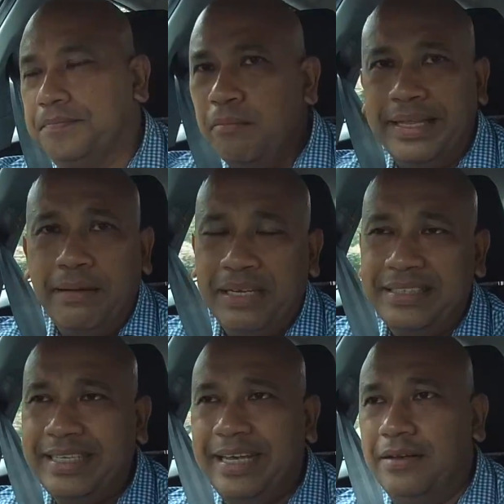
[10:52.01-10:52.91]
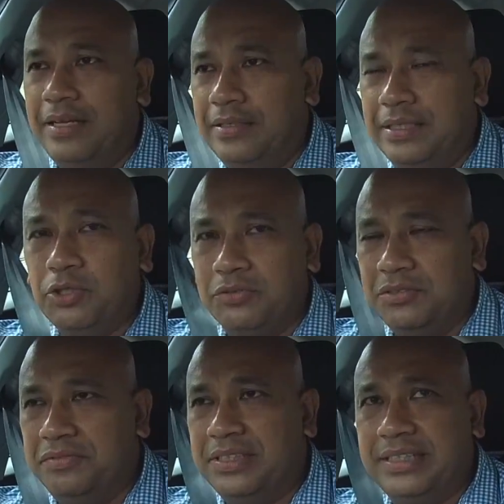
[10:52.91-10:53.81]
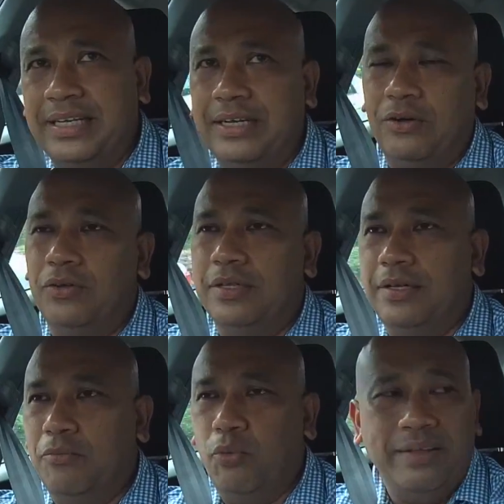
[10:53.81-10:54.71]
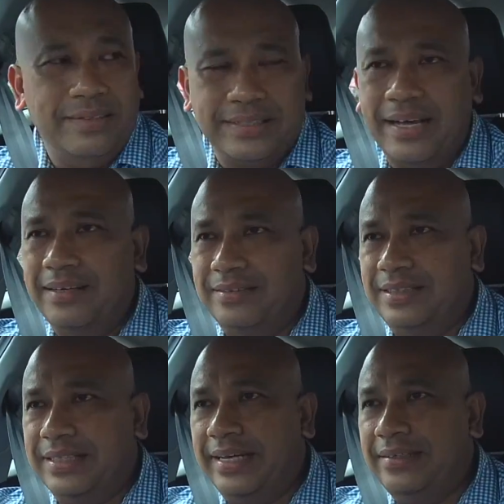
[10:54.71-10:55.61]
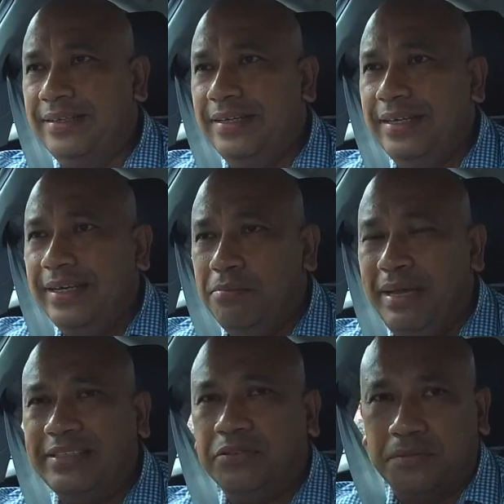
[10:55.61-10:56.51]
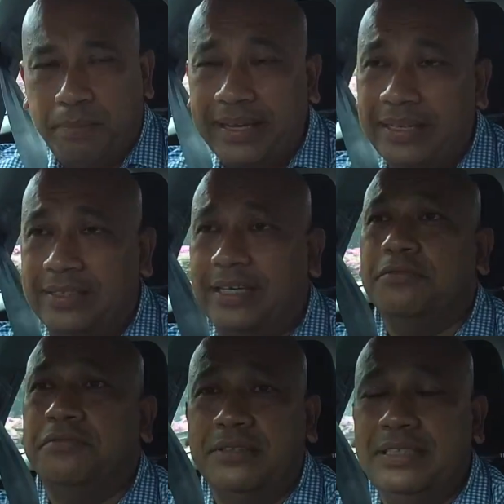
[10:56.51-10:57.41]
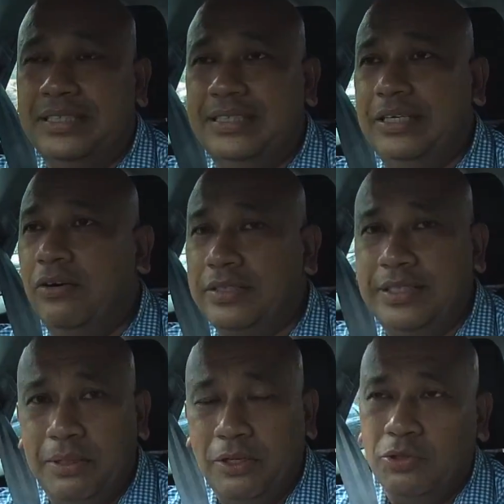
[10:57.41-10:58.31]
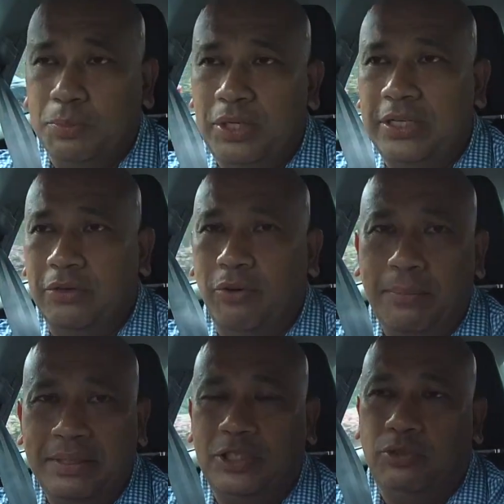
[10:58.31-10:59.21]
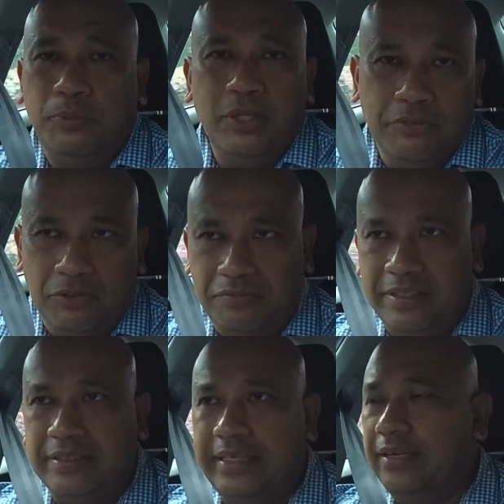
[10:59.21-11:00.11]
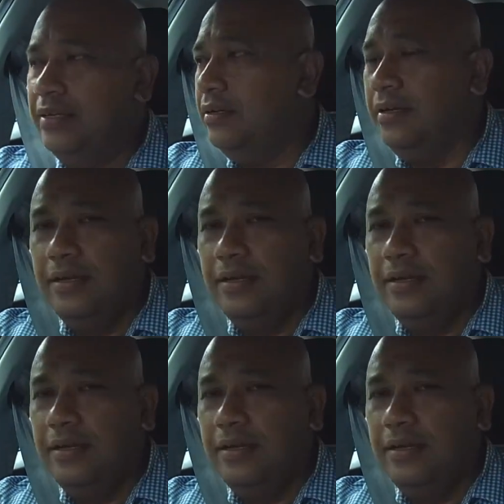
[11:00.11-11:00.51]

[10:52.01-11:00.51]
But that being said, in terms of reversing, the way this car is designed, it makes parking this car very easy, honestly, because we put it. What happens is we put it in reverse gear.